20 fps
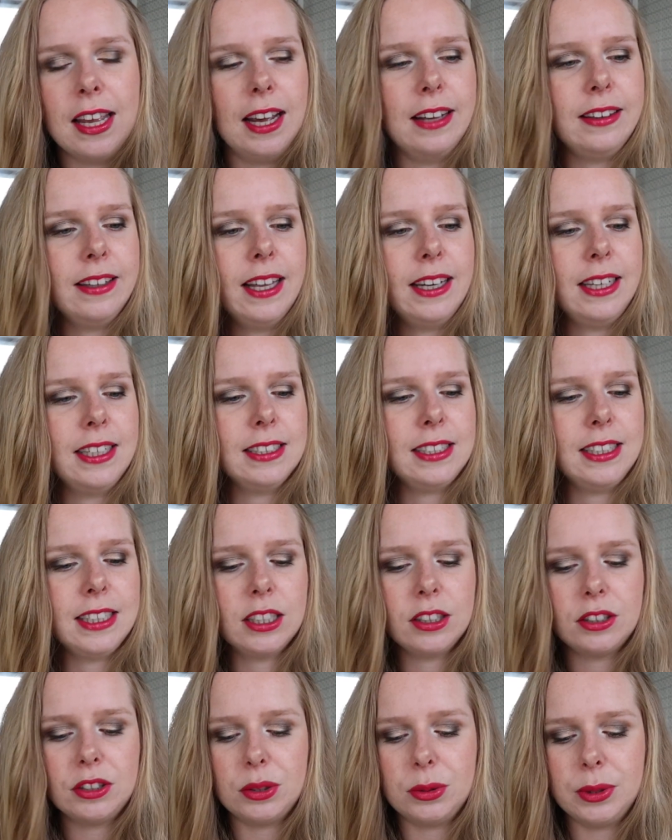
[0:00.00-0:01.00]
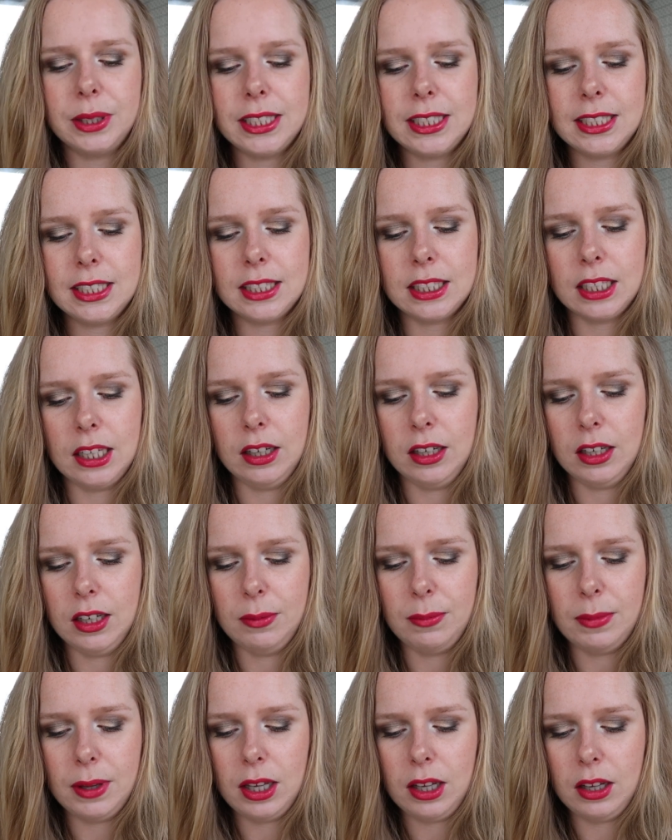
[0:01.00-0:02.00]
And that is the Catrice,
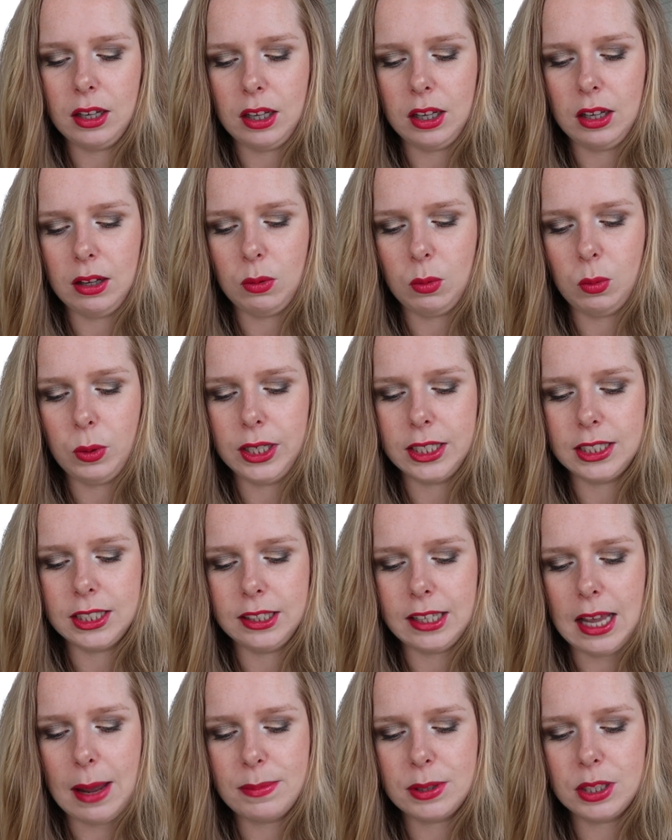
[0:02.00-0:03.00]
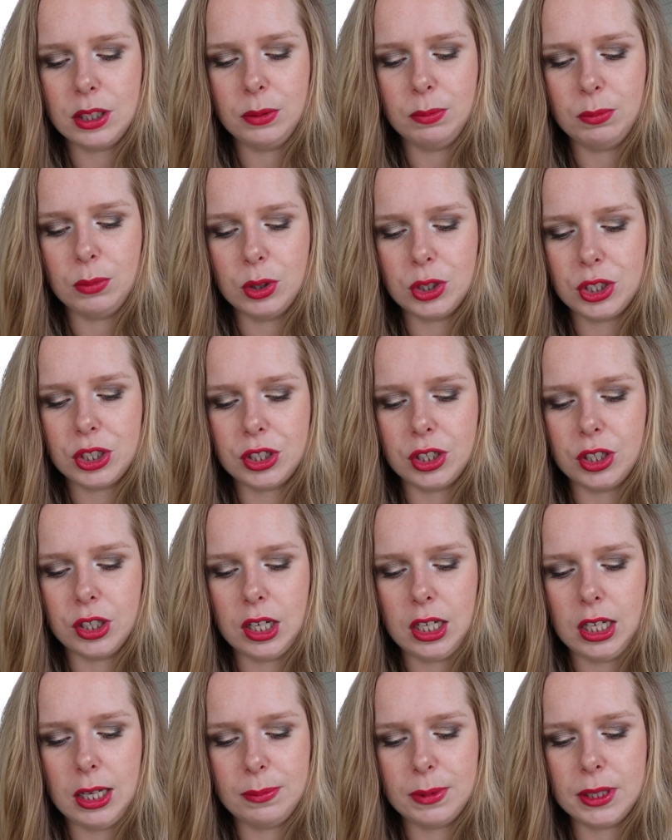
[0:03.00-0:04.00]
um, what is it? Absolute
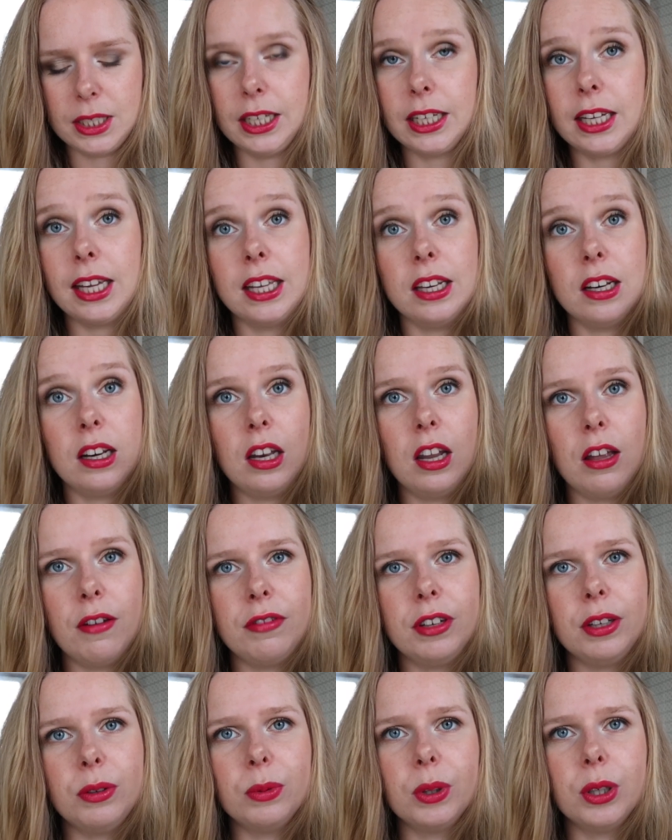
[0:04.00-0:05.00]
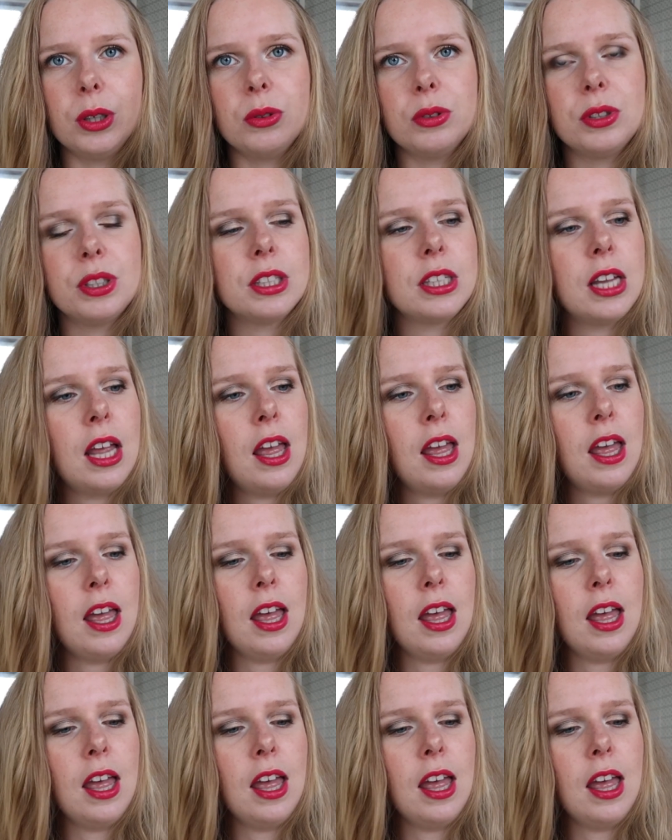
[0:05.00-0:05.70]
Moisture Lipstick in Lovely Rose.